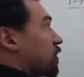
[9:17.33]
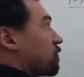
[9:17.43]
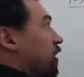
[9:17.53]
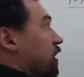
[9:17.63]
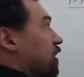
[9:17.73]

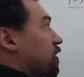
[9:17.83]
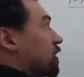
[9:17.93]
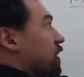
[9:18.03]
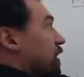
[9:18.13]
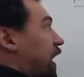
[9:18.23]
right here.
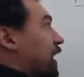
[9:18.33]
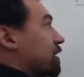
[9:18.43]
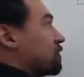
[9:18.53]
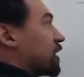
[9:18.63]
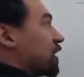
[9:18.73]
Add
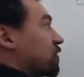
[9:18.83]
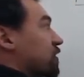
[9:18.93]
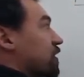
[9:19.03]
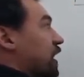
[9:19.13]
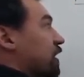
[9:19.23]
them together is
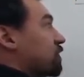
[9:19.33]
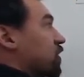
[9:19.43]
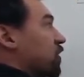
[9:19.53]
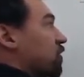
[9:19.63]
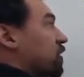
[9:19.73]

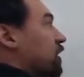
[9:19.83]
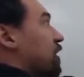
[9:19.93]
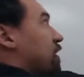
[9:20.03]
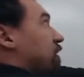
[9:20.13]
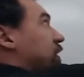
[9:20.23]
-2.
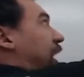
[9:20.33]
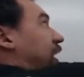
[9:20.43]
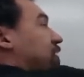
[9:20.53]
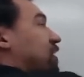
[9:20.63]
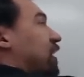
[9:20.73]

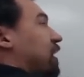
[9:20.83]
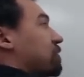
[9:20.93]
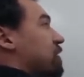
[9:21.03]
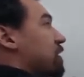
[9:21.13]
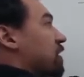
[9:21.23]
That
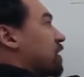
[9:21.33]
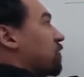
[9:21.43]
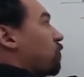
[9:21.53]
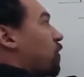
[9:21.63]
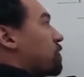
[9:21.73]
times
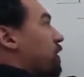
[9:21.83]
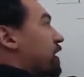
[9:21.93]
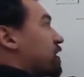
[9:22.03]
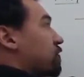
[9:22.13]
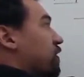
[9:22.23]
1
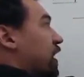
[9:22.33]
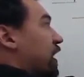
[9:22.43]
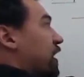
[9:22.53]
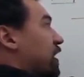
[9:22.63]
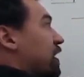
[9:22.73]
minus
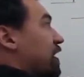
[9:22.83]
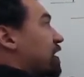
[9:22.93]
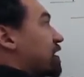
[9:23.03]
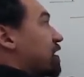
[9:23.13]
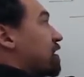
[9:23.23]
3i
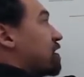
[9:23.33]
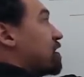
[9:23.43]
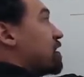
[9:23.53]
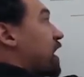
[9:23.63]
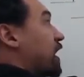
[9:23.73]
is
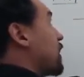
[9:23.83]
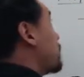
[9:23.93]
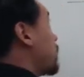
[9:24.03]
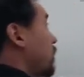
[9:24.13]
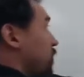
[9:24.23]

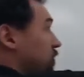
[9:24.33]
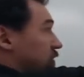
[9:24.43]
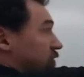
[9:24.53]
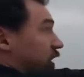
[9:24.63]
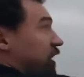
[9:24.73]
-2,
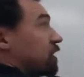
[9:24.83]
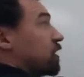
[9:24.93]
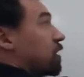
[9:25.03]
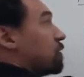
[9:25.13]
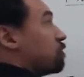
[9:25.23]
right,
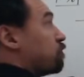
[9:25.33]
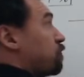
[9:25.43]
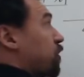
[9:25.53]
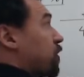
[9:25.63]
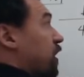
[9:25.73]

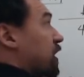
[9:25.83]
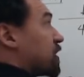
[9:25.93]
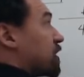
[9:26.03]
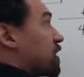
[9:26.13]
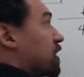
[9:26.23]

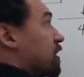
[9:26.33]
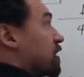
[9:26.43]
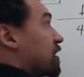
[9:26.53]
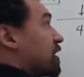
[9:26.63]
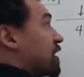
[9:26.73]
plus
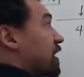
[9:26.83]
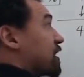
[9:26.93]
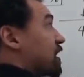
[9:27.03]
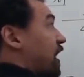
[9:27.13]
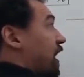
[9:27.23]

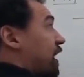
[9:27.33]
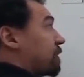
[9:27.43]
6i.